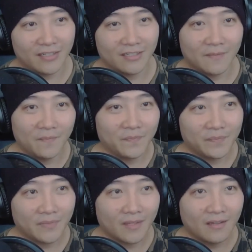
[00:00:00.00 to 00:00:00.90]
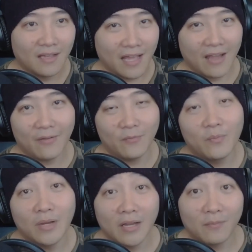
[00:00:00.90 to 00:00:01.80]
that have
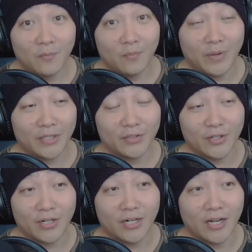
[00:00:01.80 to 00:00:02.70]
better